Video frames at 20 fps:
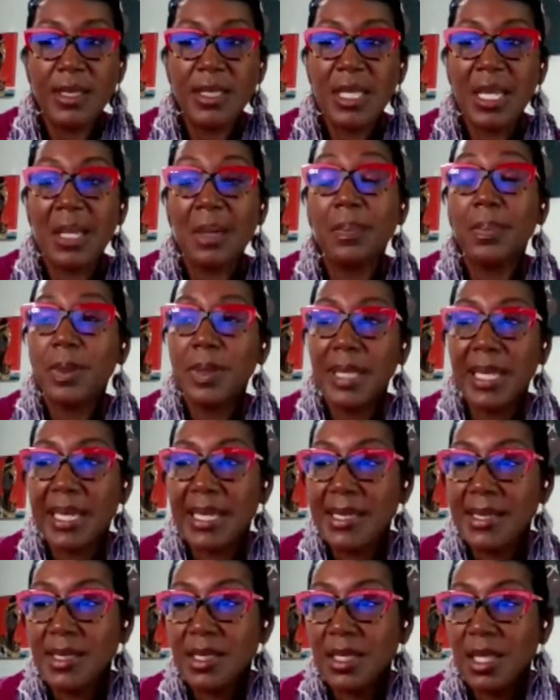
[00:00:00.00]
take
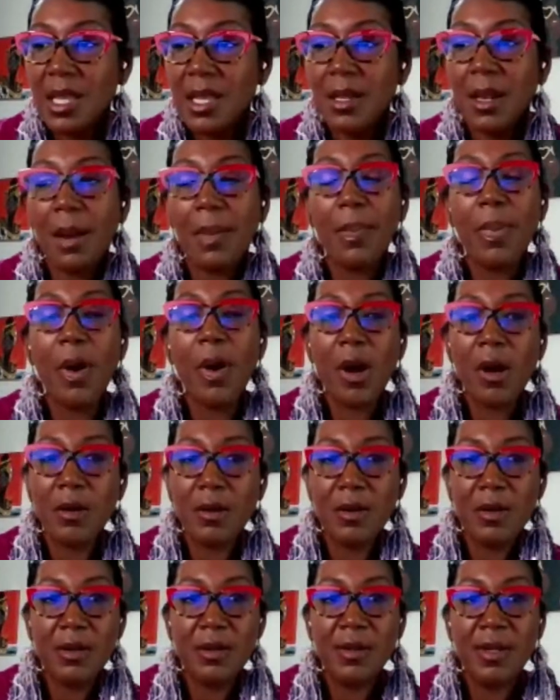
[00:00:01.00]
place and are
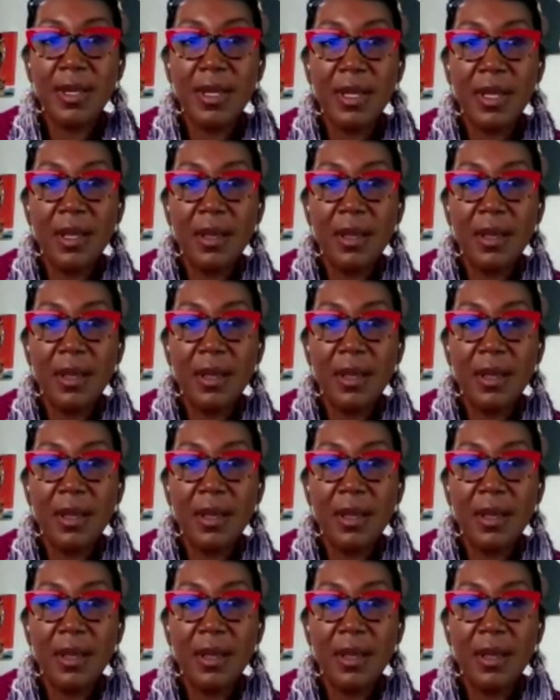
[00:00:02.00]
partnered